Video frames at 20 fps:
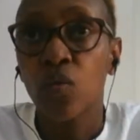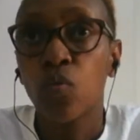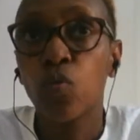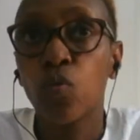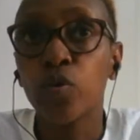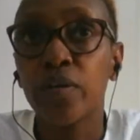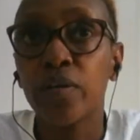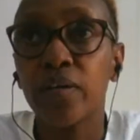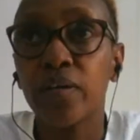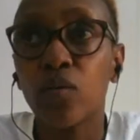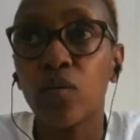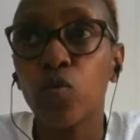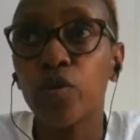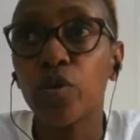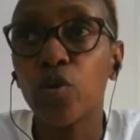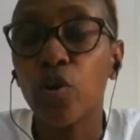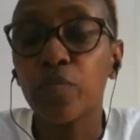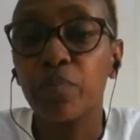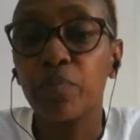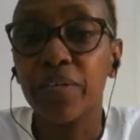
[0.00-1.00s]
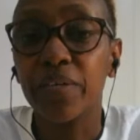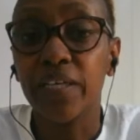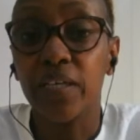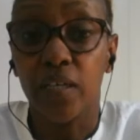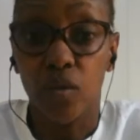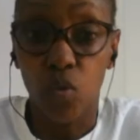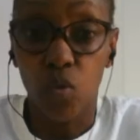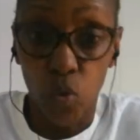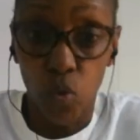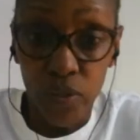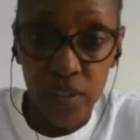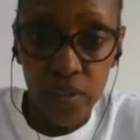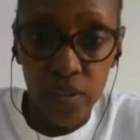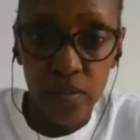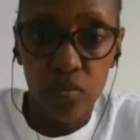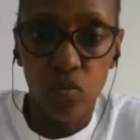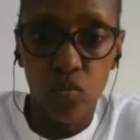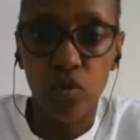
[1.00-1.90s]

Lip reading: would not be good,